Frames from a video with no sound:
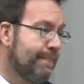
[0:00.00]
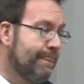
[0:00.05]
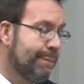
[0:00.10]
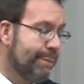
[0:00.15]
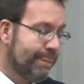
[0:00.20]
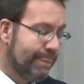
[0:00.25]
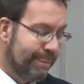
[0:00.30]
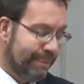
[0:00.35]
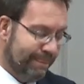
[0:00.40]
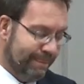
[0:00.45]

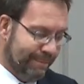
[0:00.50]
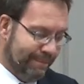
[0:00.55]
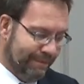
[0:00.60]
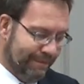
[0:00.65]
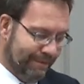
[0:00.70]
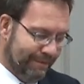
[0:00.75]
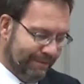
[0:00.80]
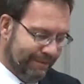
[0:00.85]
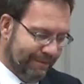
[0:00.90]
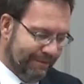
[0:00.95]

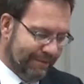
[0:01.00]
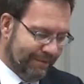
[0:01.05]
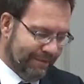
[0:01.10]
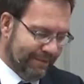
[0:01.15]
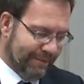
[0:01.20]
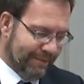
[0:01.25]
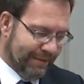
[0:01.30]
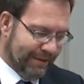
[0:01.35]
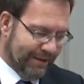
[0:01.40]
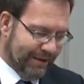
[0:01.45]

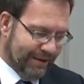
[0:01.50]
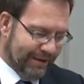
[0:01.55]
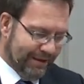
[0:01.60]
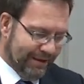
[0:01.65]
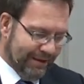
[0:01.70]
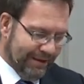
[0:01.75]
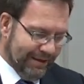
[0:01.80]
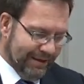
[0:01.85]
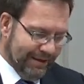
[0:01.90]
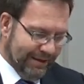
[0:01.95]

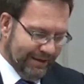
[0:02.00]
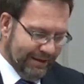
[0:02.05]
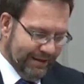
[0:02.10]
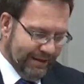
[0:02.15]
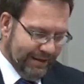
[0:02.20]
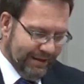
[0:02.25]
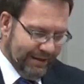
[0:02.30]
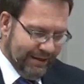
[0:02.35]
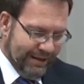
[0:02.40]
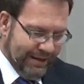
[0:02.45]

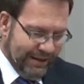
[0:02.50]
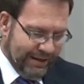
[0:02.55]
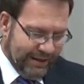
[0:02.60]
Nothing is said.